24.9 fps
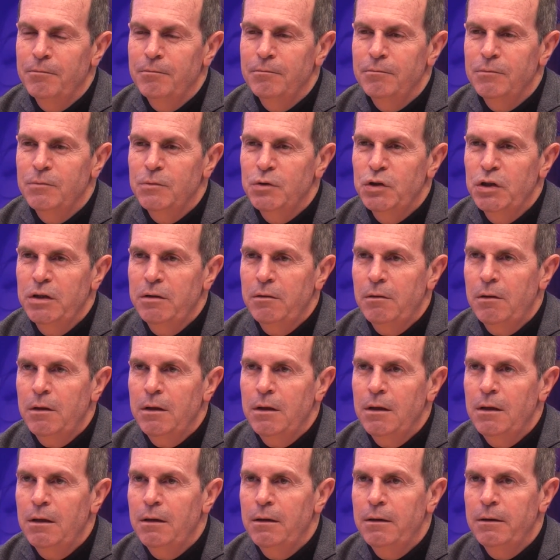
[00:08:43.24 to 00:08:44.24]

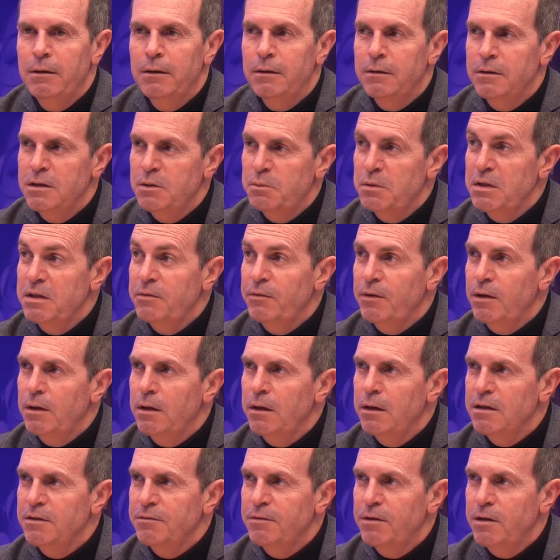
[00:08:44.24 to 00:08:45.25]
generally and
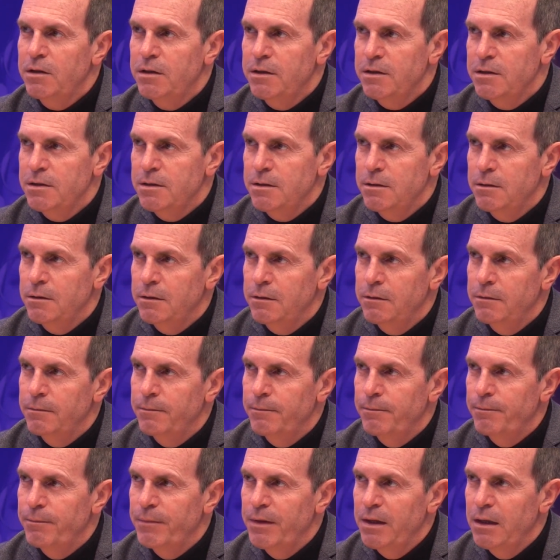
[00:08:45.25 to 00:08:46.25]
specifically as far as
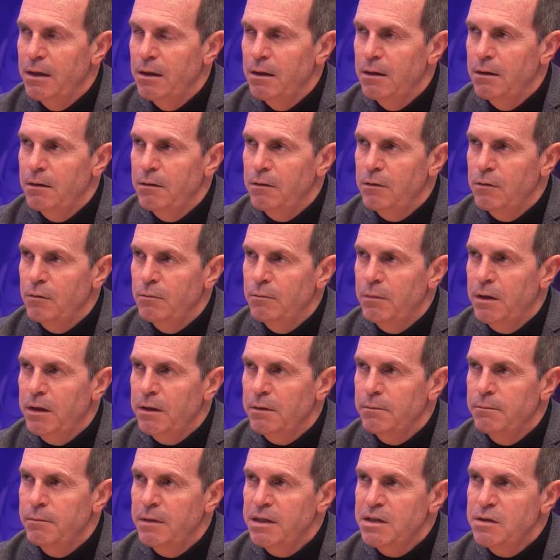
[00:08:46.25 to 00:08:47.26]

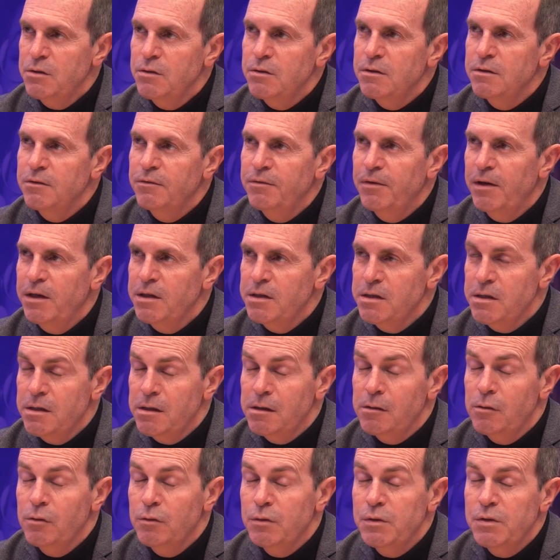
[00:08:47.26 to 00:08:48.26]
masters in finance
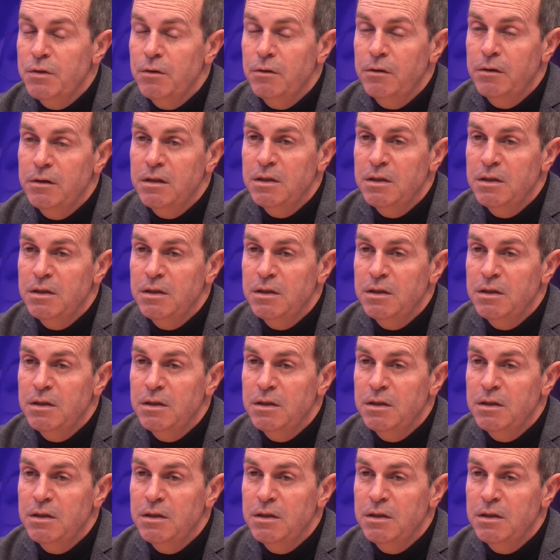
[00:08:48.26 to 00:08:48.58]
are concerned, and